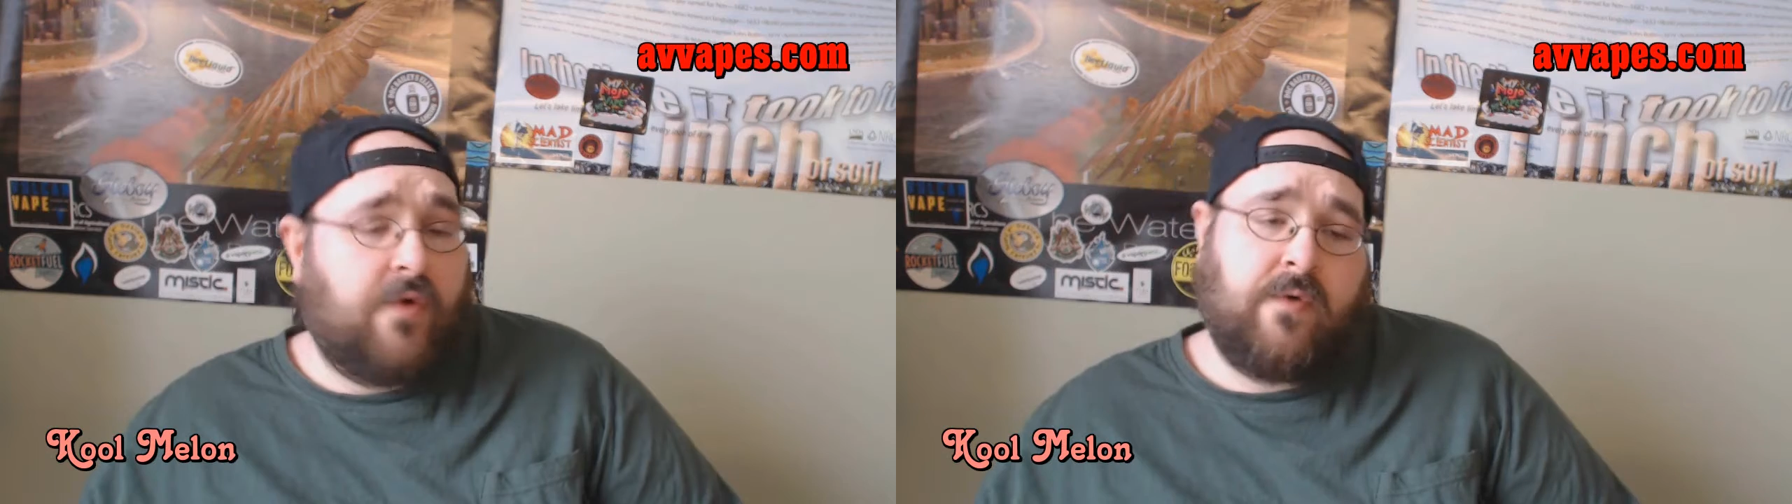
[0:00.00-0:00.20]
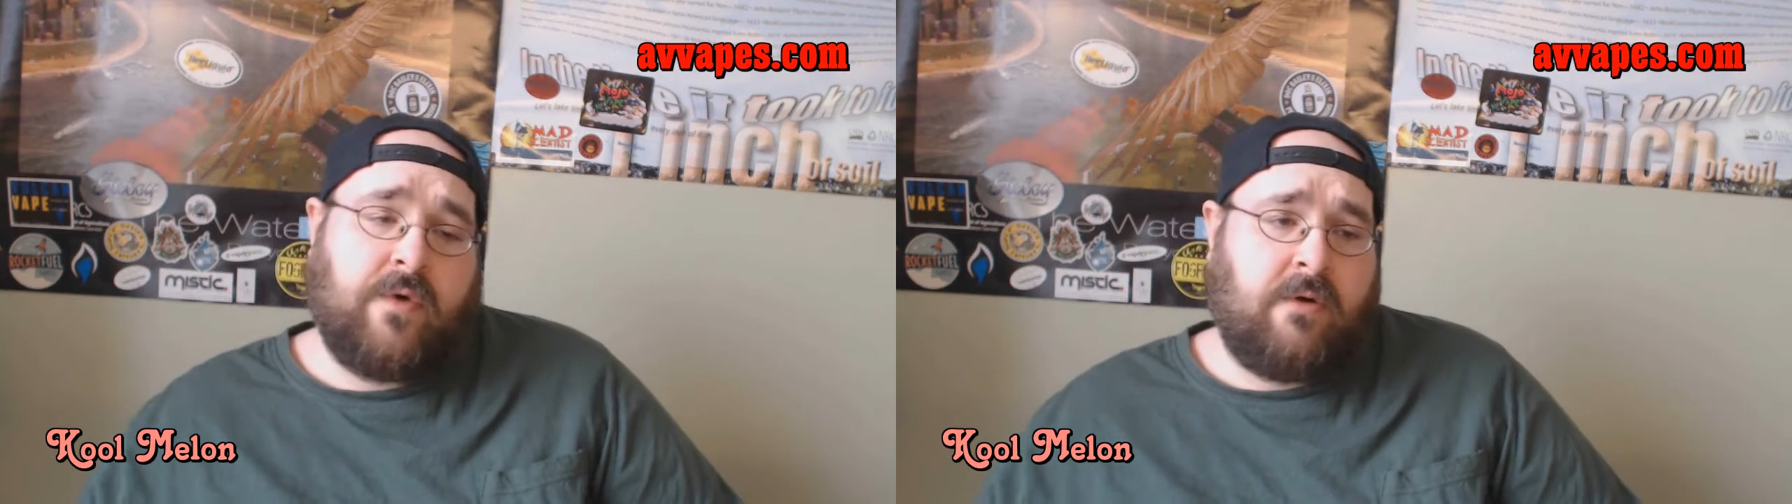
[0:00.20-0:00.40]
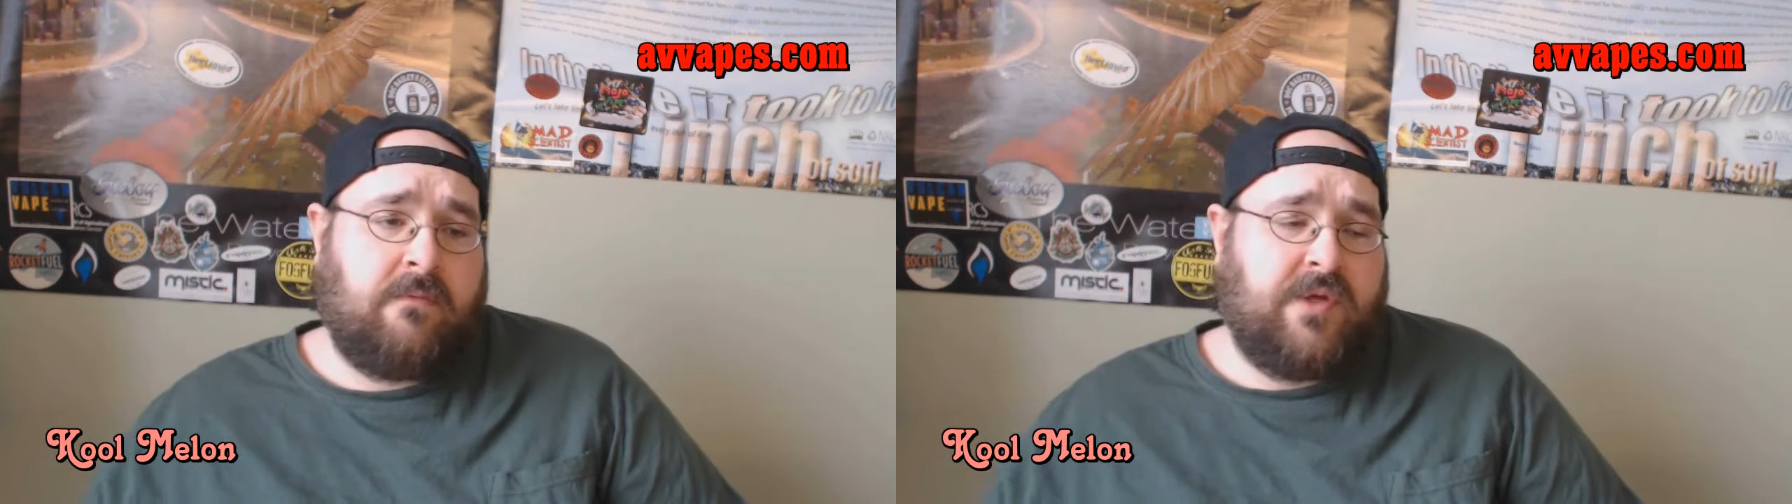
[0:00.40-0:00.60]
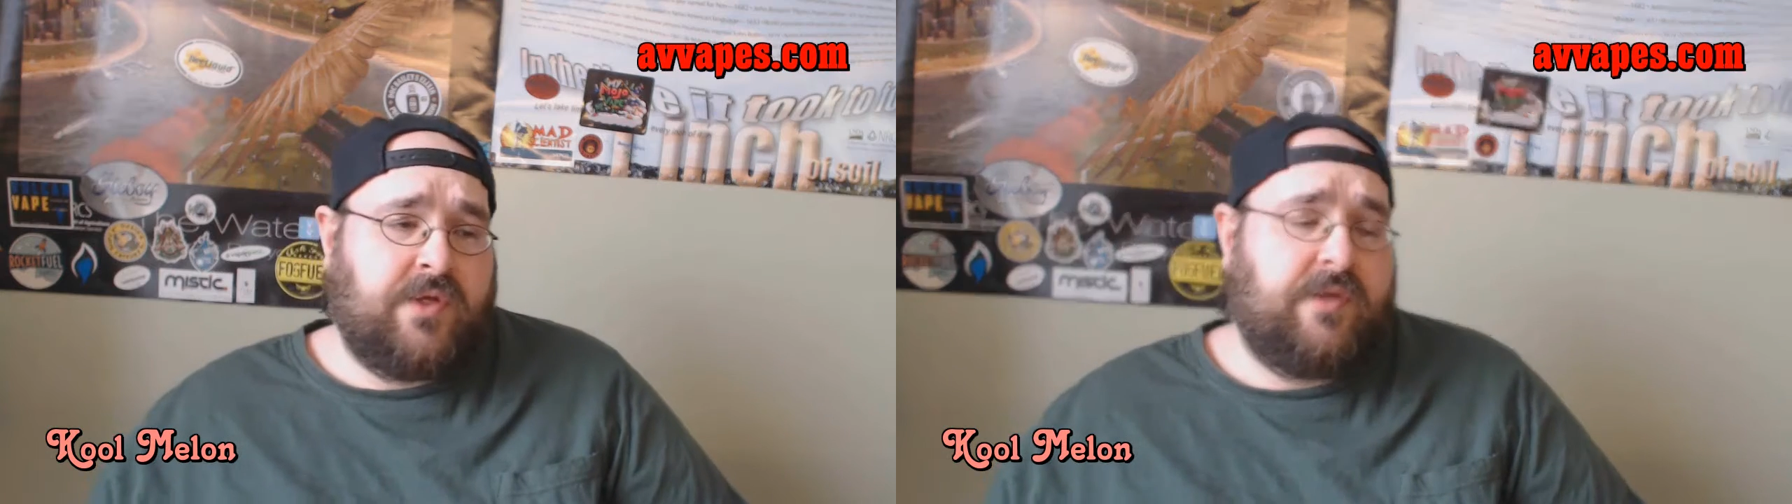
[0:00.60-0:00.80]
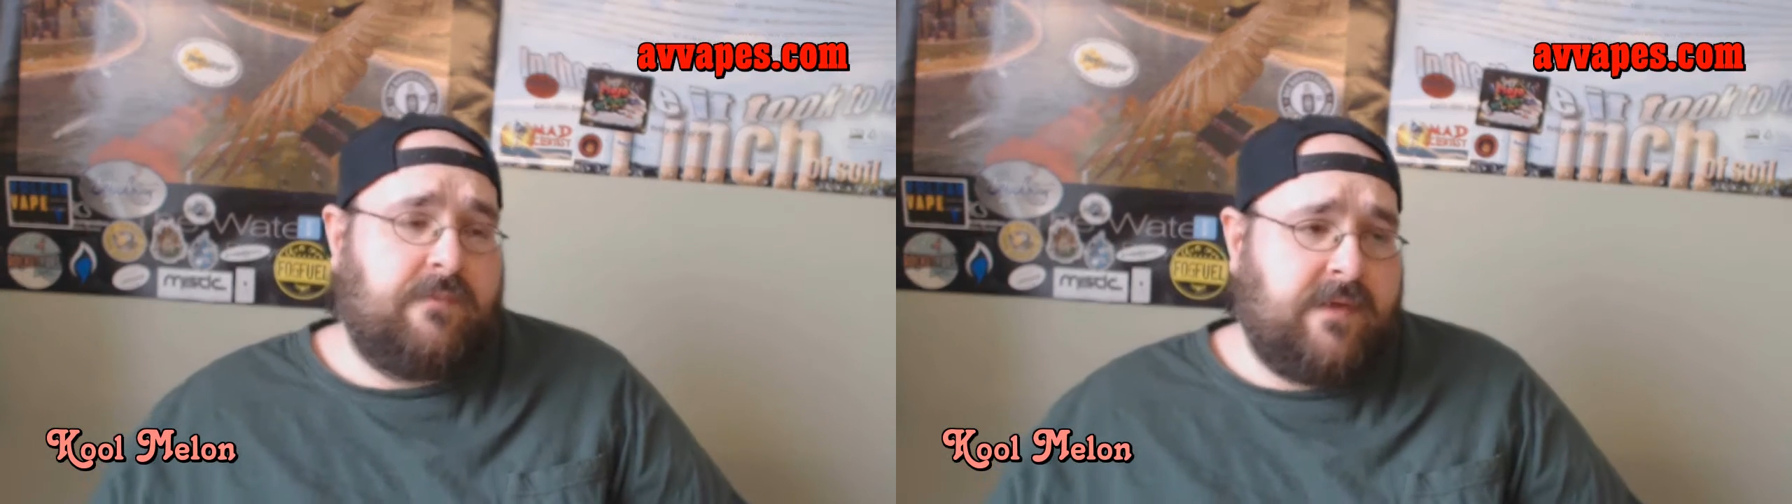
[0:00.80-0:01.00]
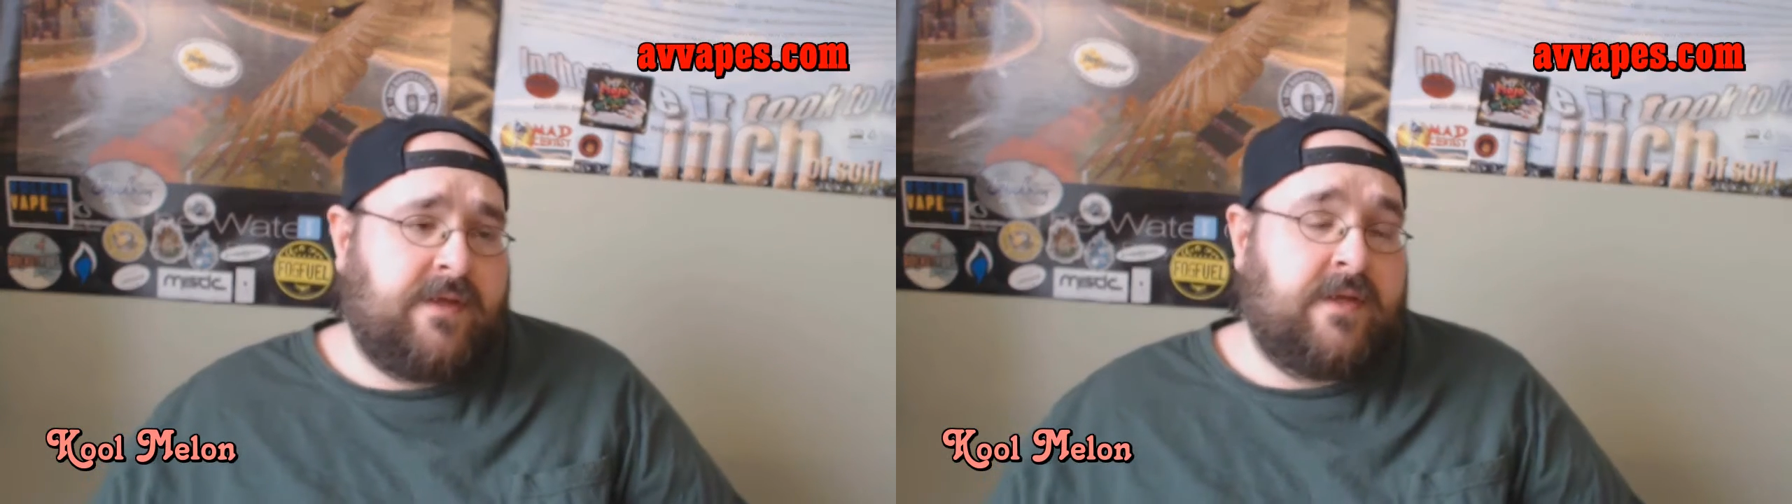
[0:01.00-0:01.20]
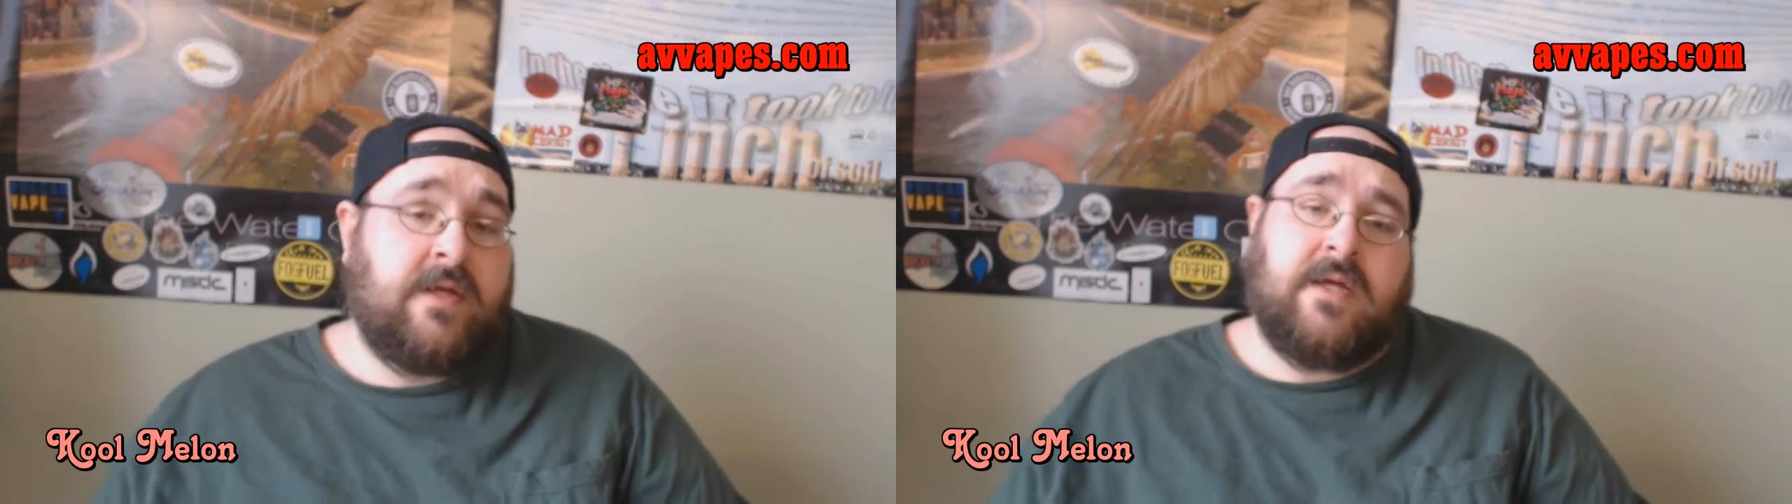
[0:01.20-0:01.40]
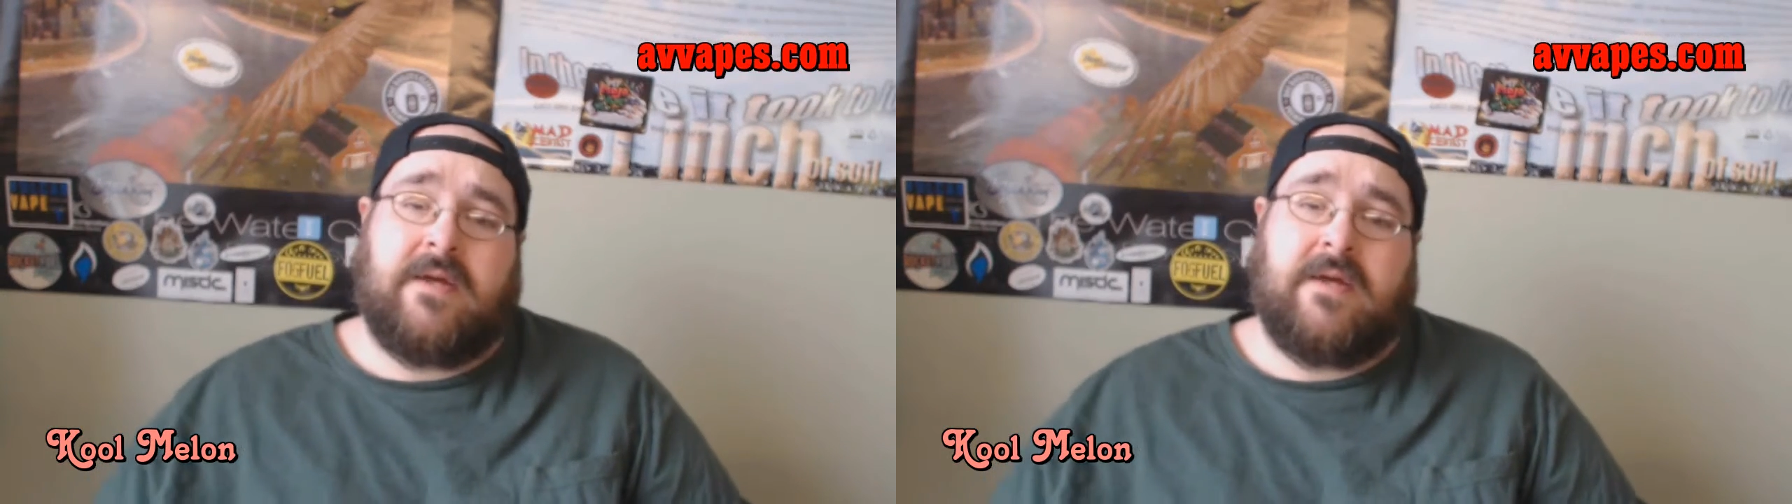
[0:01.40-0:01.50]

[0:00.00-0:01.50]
or a watermelon and mint.